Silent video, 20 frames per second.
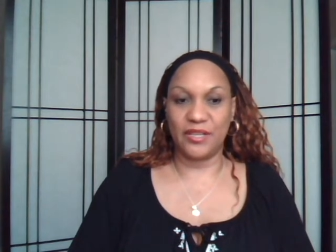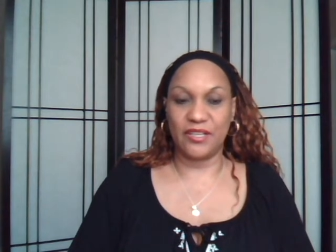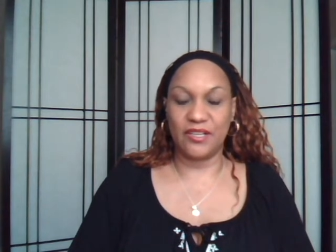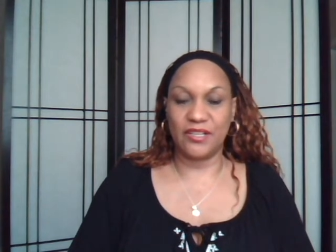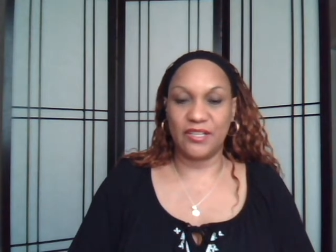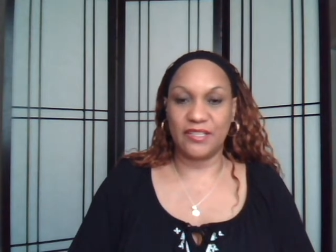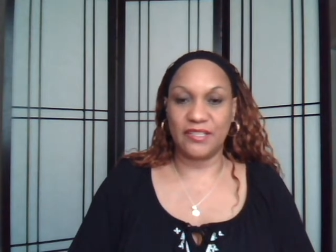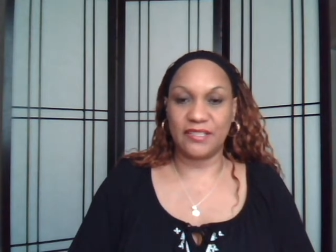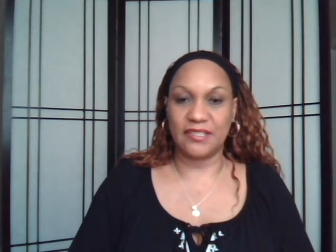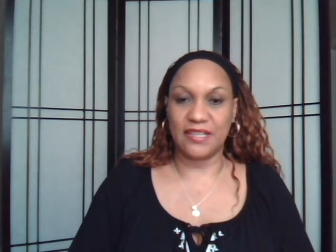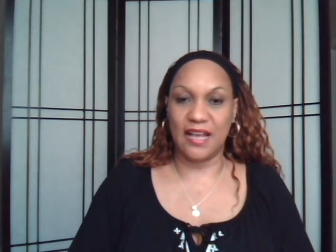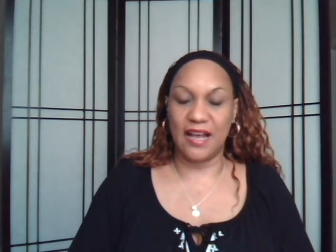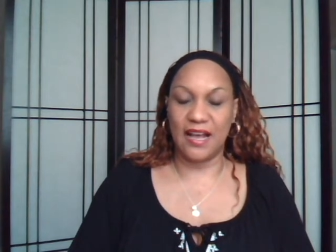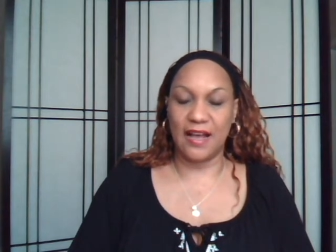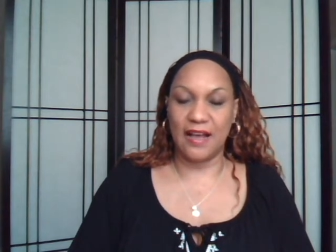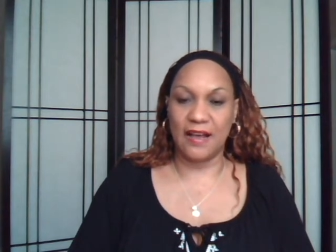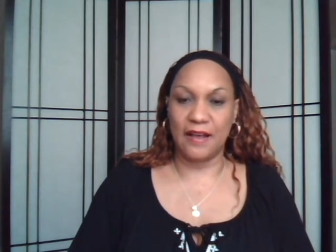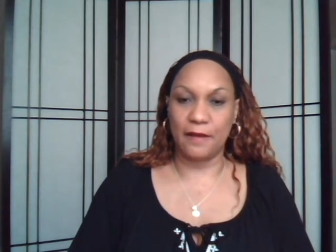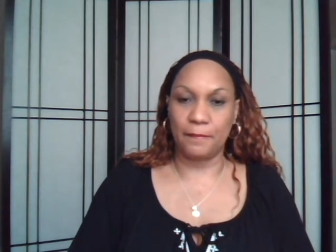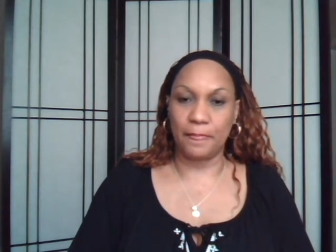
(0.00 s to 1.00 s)
because
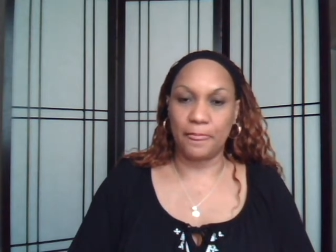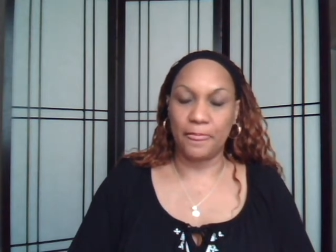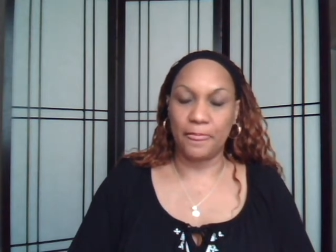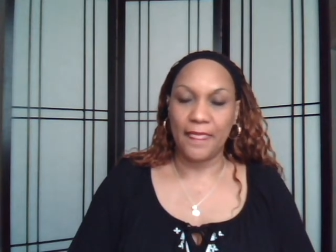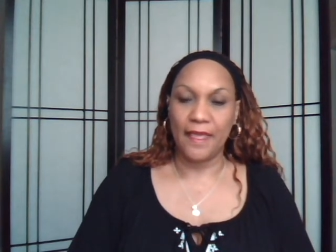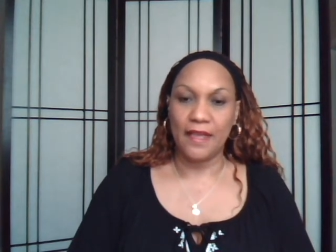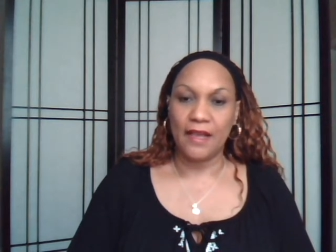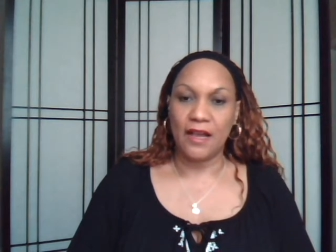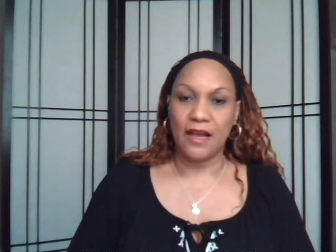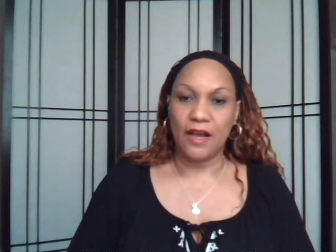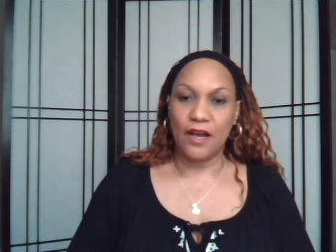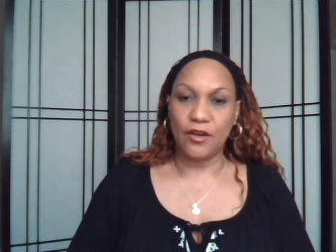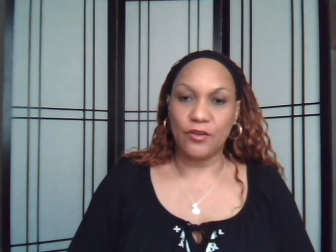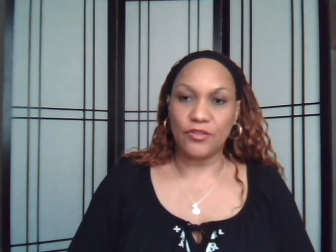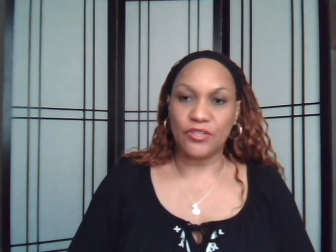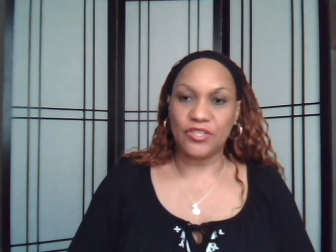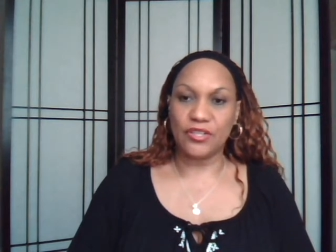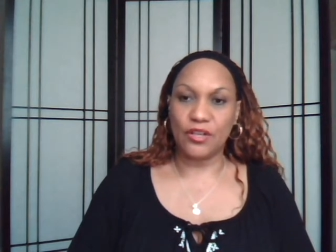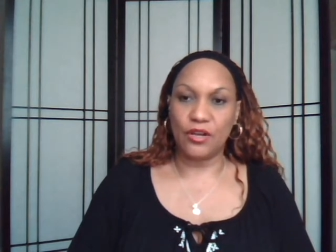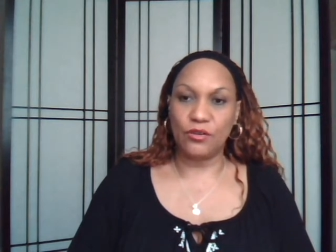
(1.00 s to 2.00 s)
on
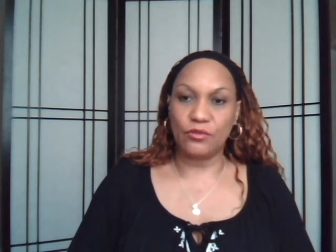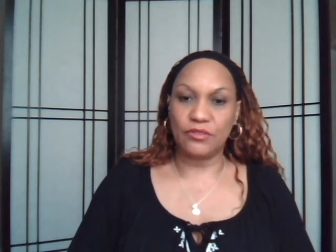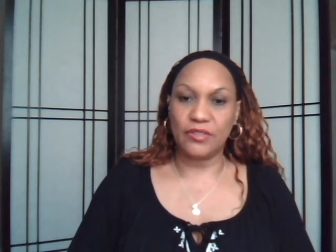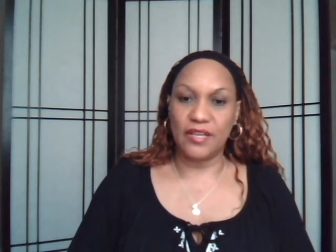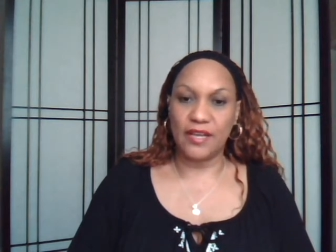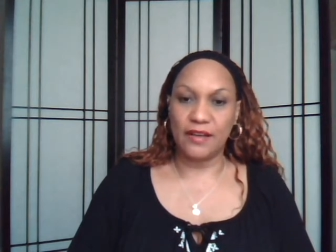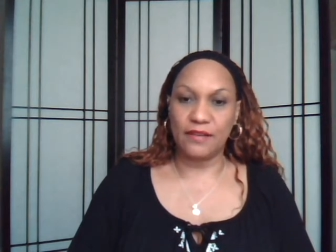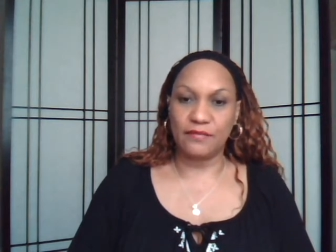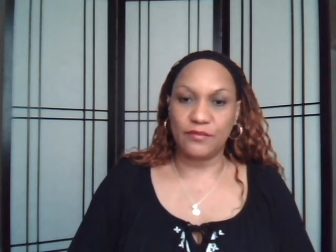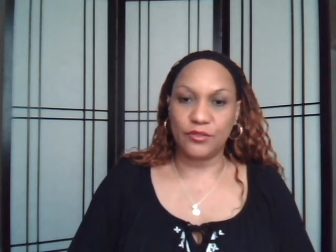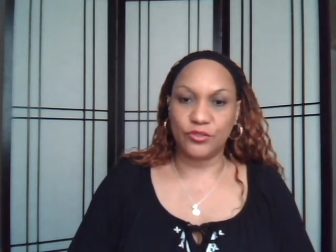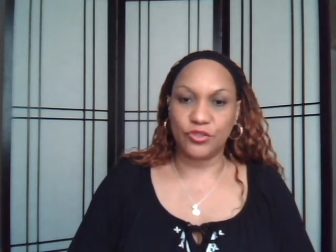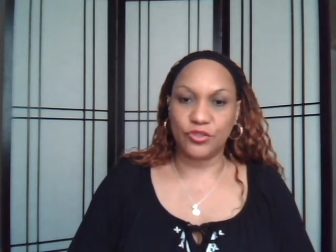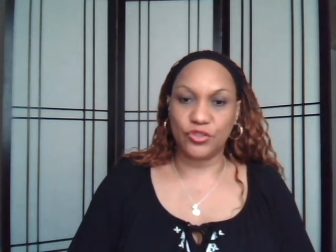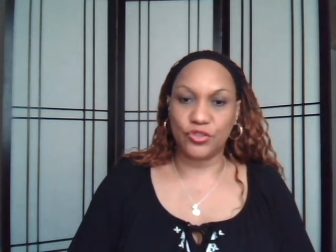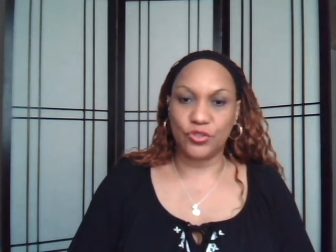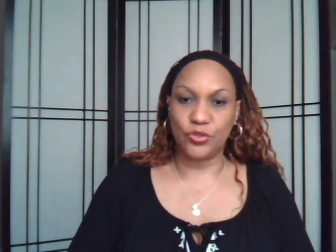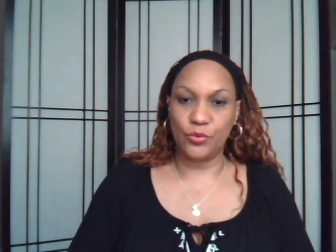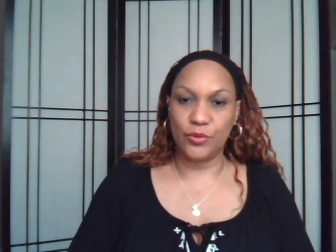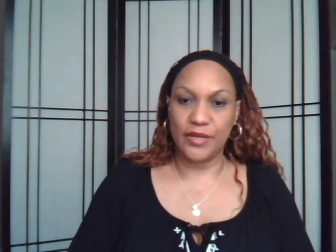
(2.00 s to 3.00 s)
a soul level,
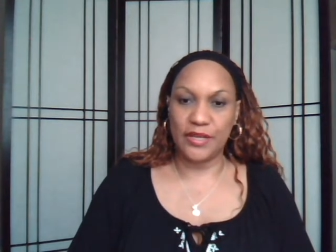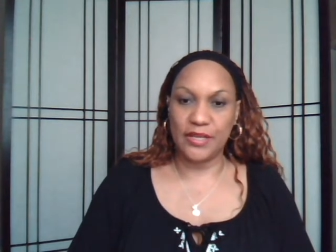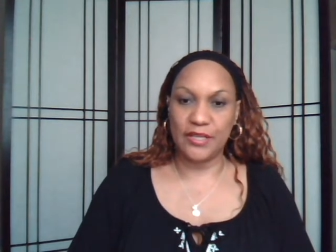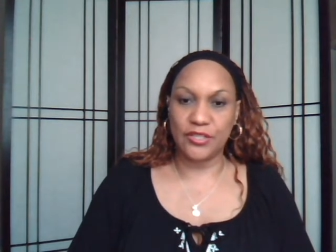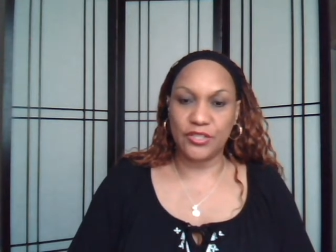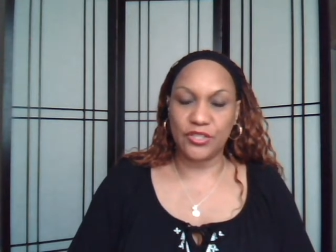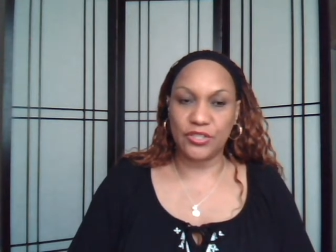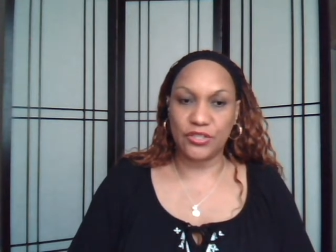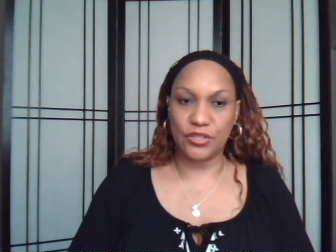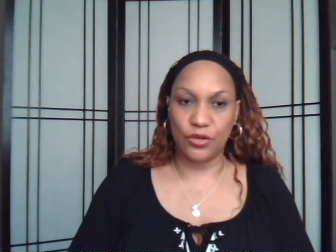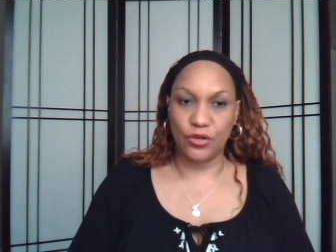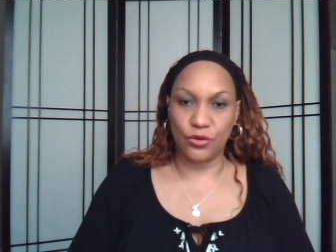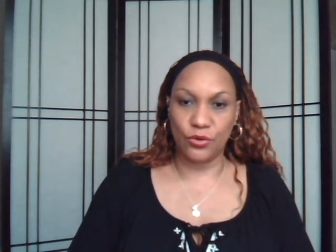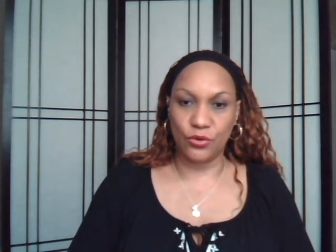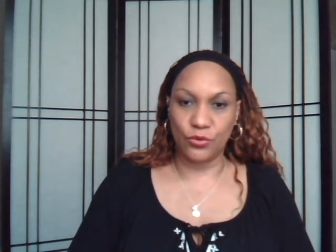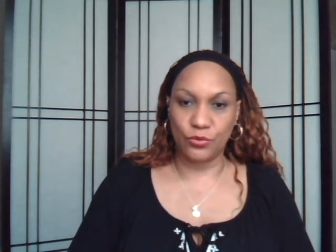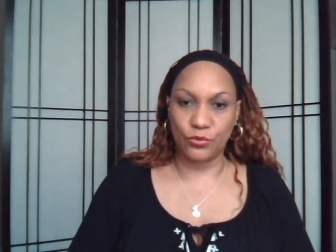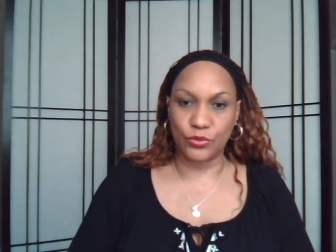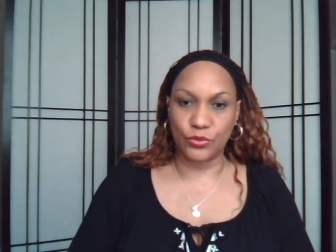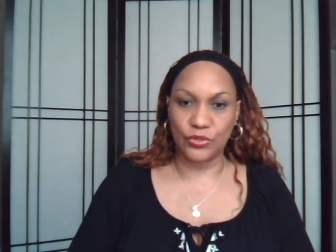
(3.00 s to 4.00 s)
twin
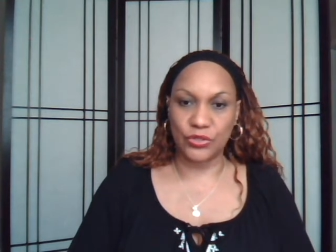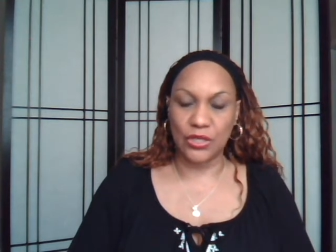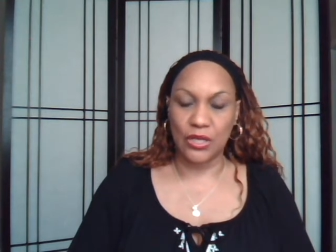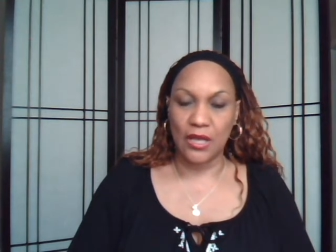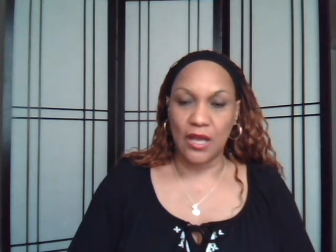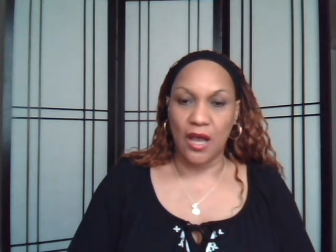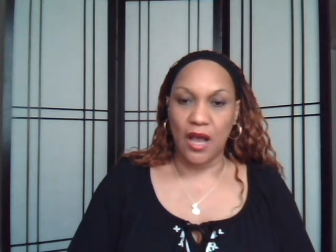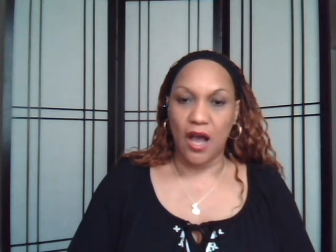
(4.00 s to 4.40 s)
souls